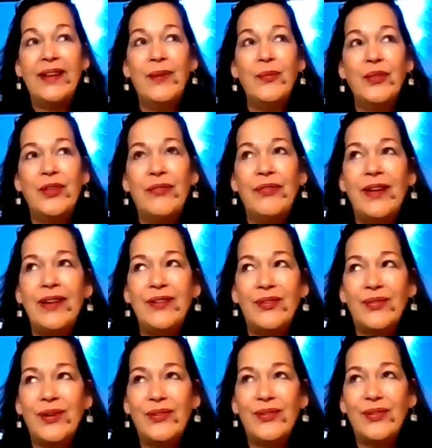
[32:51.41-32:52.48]
And then with the
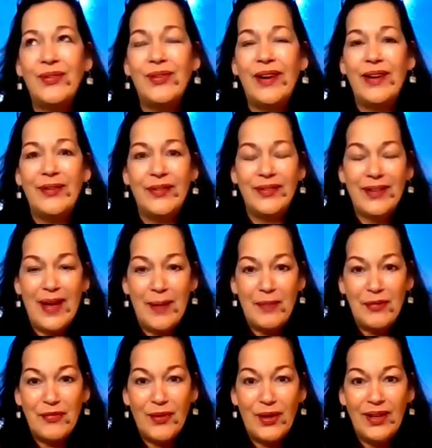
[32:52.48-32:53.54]
Venus retrograde on
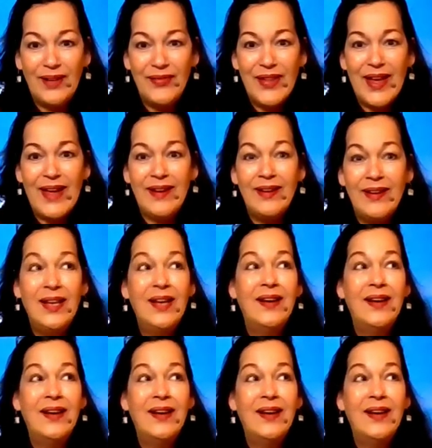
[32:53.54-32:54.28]
top of all of that,